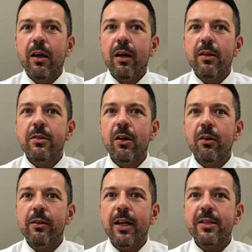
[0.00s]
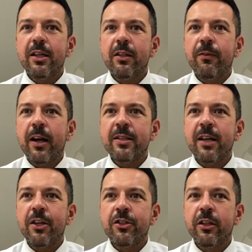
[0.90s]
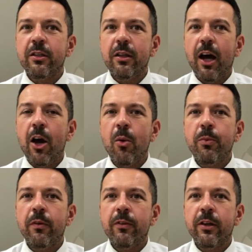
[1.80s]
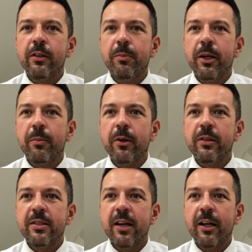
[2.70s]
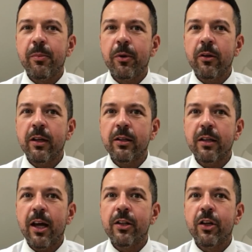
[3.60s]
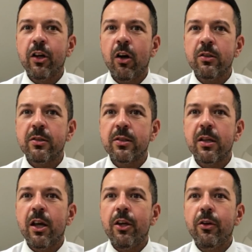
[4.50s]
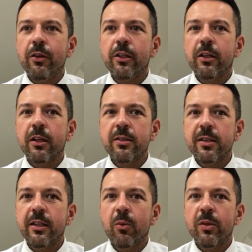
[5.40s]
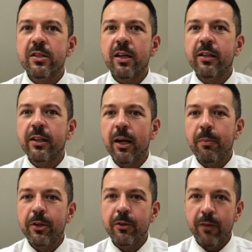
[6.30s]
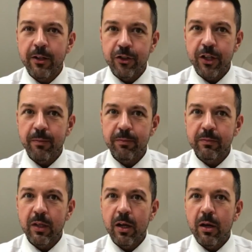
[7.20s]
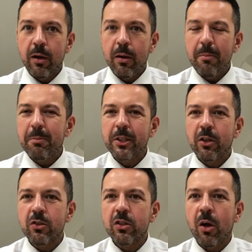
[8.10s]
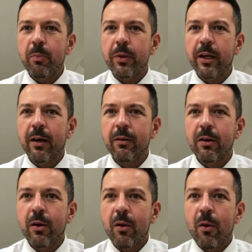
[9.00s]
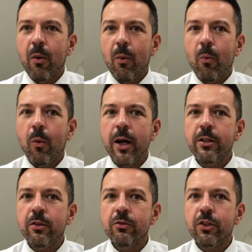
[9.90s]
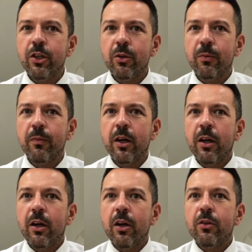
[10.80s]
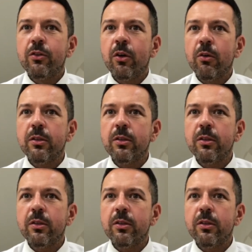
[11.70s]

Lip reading: So that's it for our session. I hope you've learned a bit about design a product and the costs you need to consider when starting up a new venture. But don't stop here. Why don't you talk to